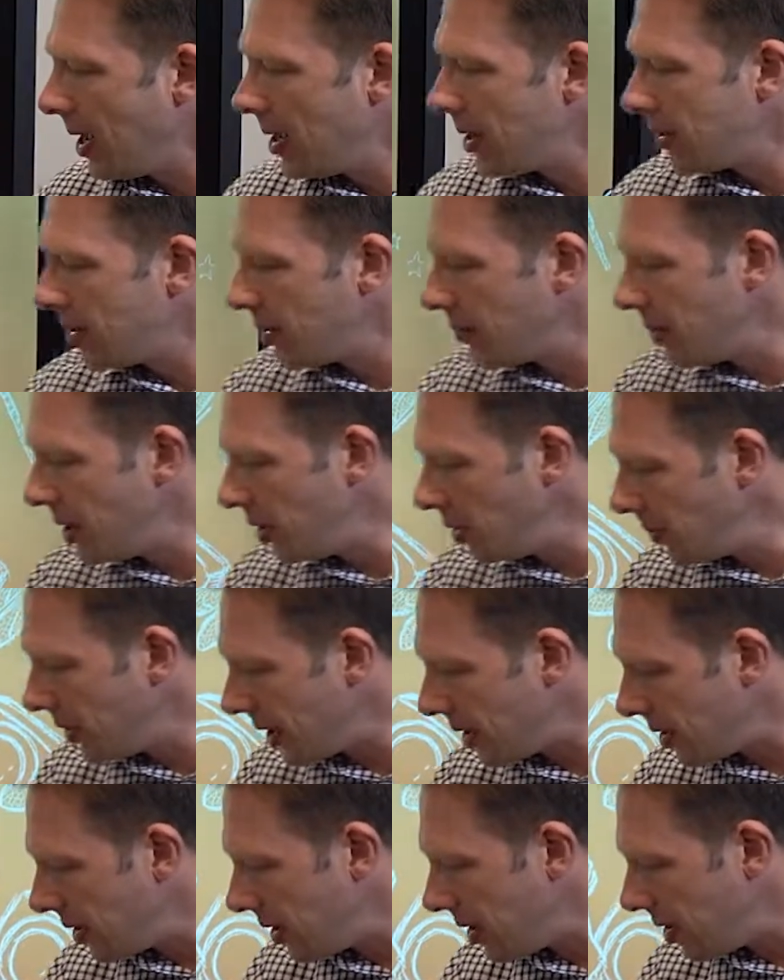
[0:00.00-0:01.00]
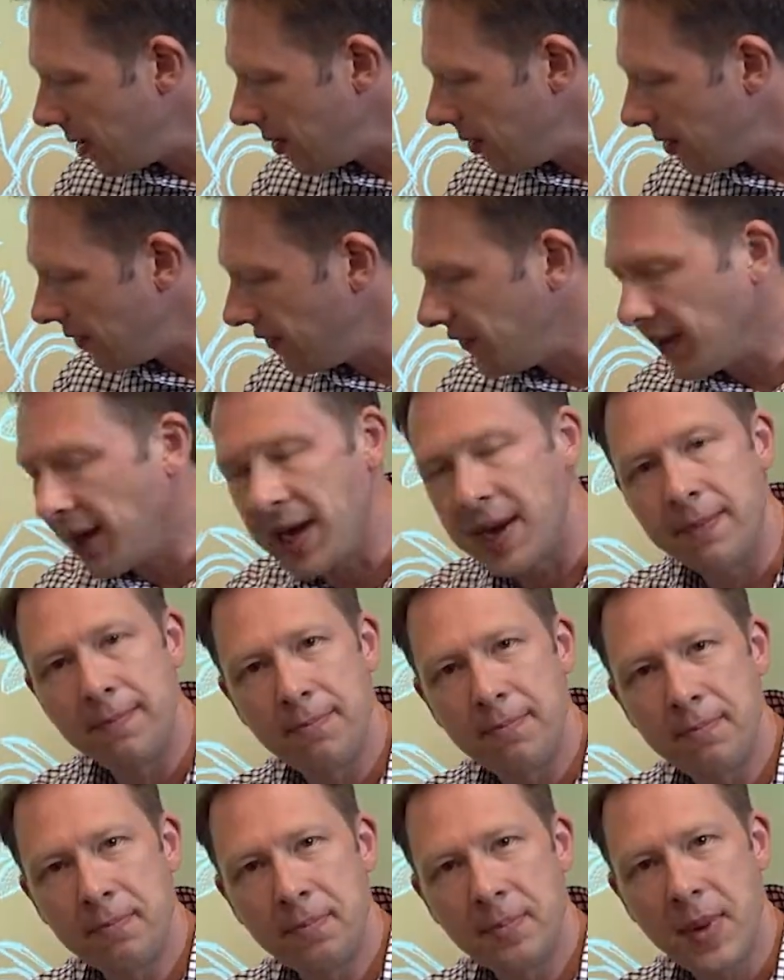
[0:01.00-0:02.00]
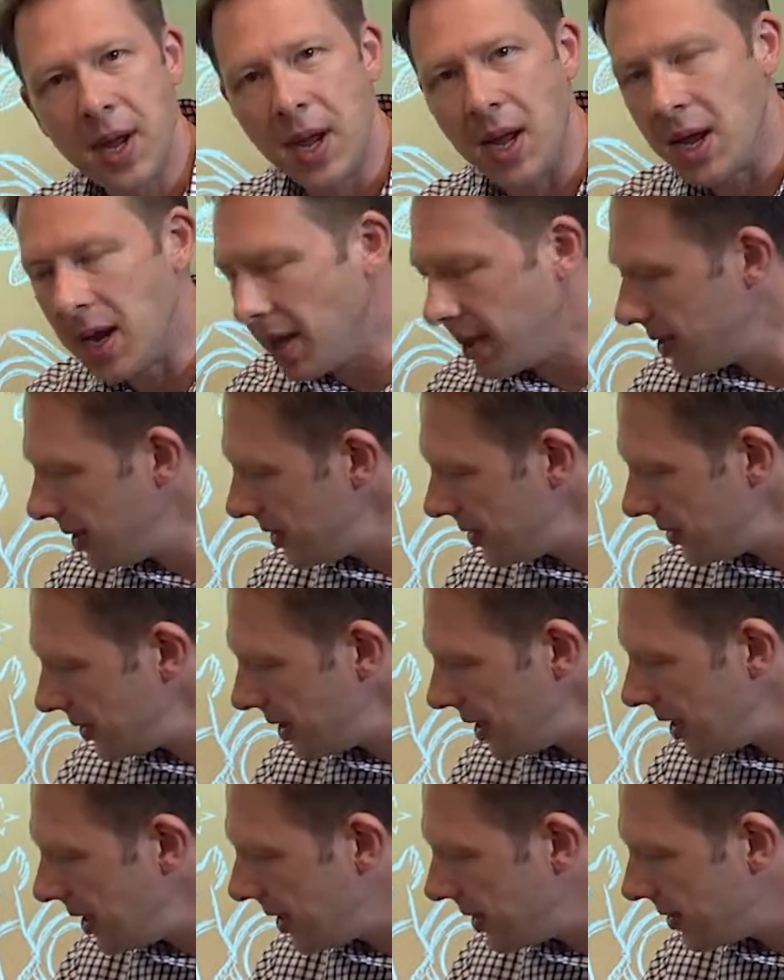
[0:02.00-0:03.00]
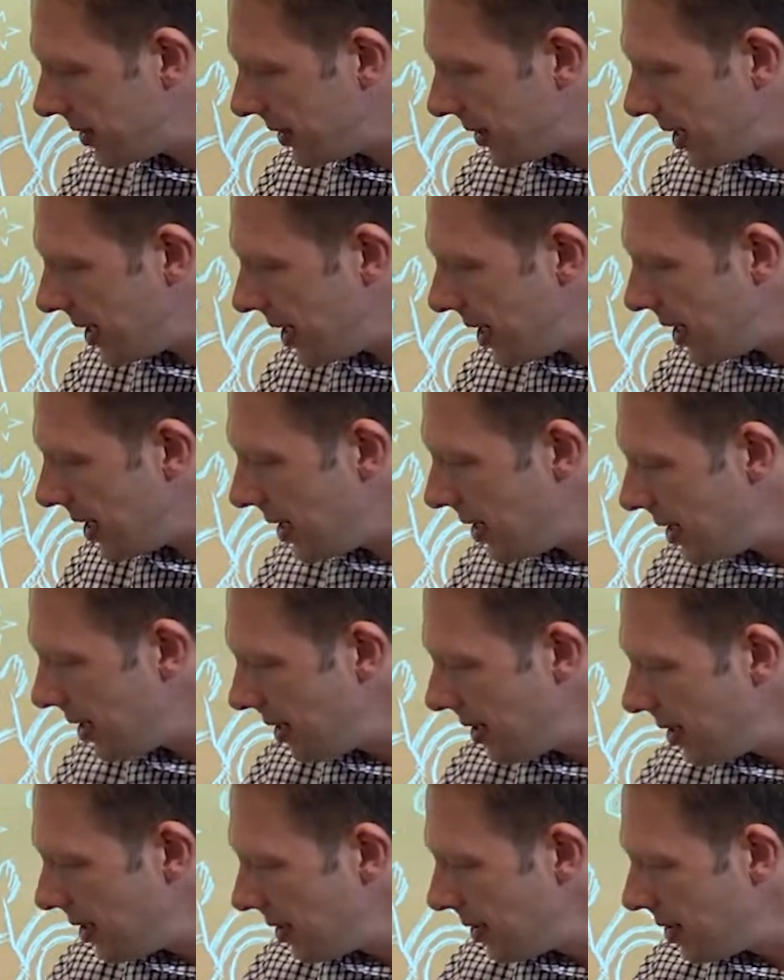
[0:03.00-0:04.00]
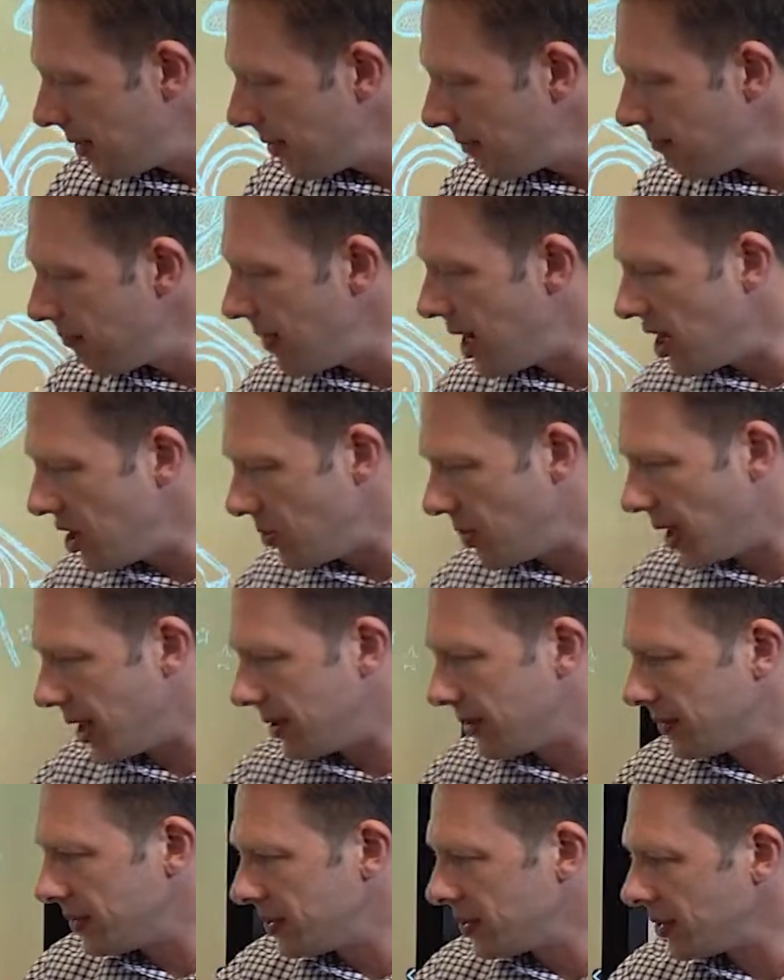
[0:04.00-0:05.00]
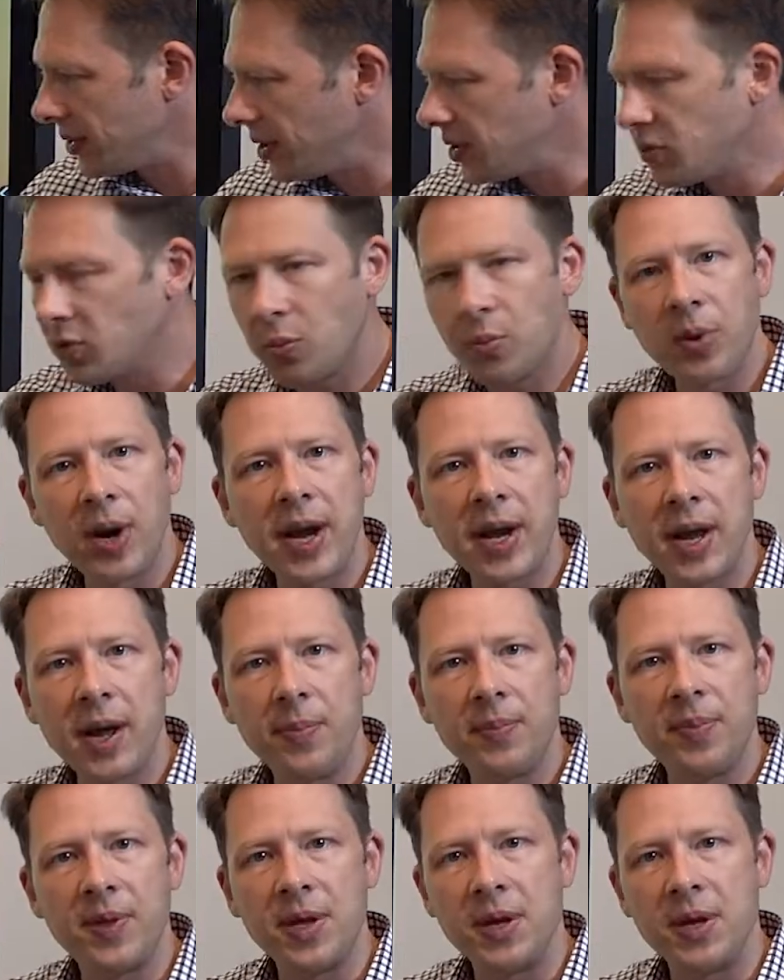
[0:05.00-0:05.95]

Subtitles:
The middle button here, the flame, this is the menu button. So this will bring up the